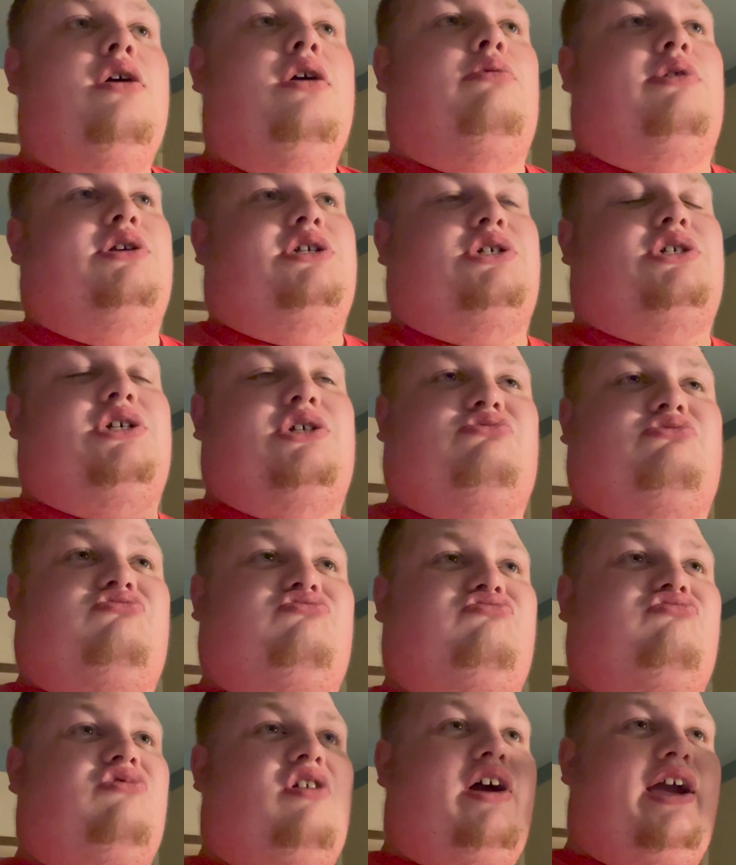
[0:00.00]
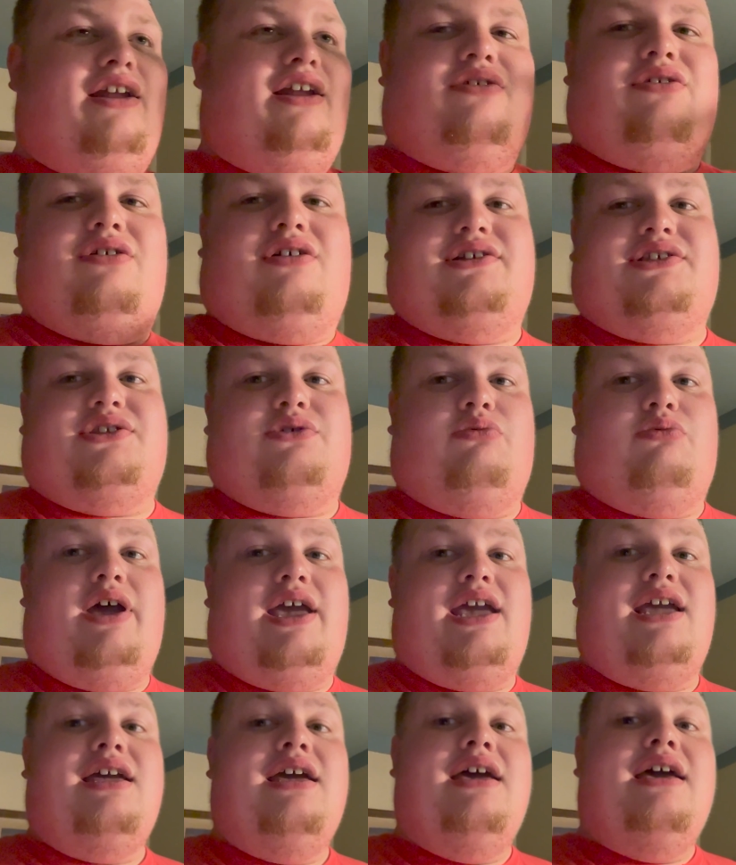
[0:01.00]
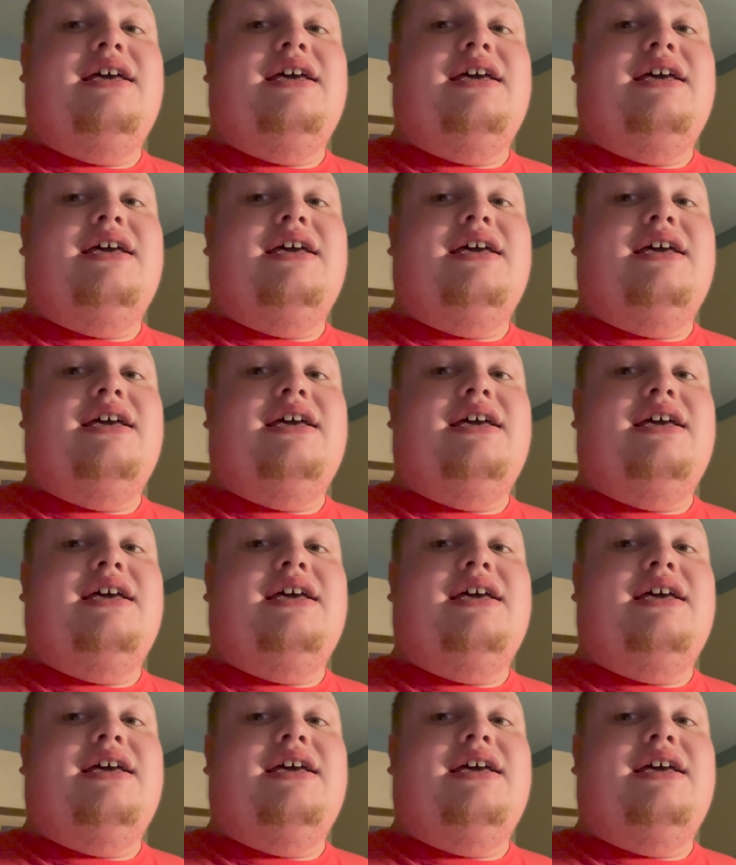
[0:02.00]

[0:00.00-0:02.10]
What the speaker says: which is just right across the way.